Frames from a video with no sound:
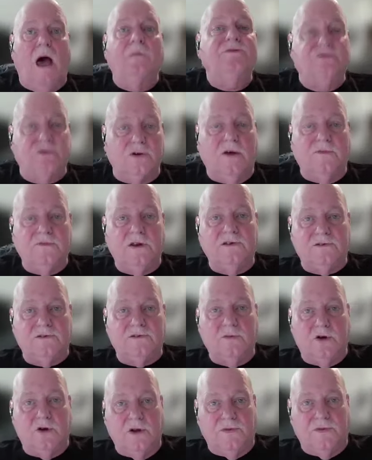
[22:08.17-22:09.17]
I'm sure I've
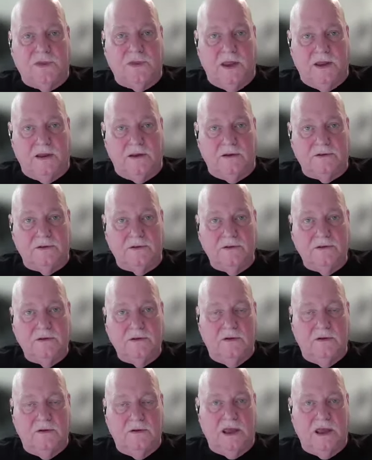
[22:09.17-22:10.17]
done some good things,
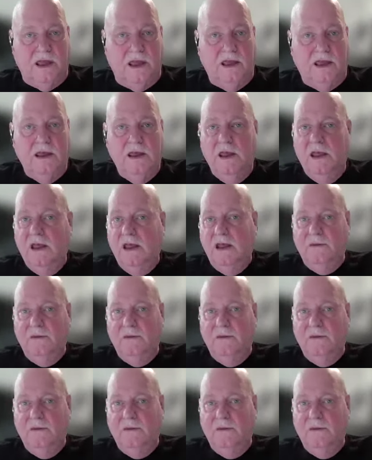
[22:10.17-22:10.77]
okay?